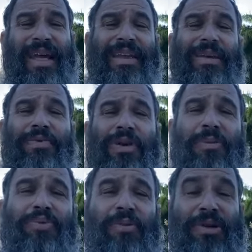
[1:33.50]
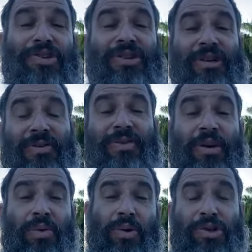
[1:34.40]
And therefore, the prohibition
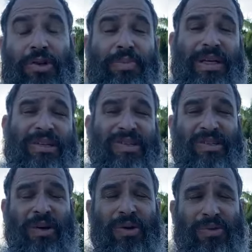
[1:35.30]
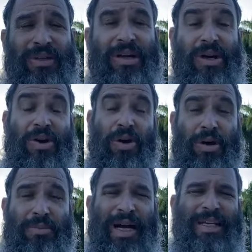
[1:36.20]
of worshiping a stone
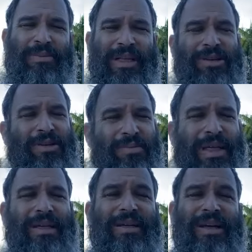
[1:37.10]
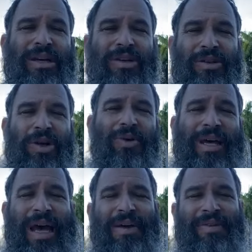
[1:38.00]
or a monument could mean don't
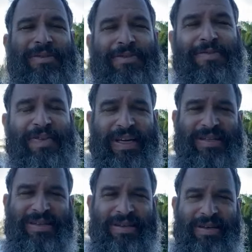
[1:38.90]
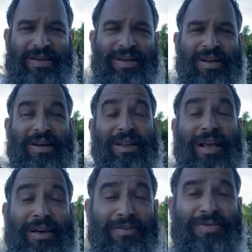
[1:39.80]
have a fixed
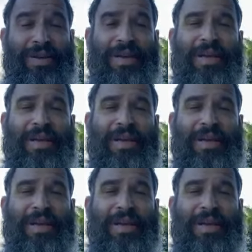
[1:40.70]
life.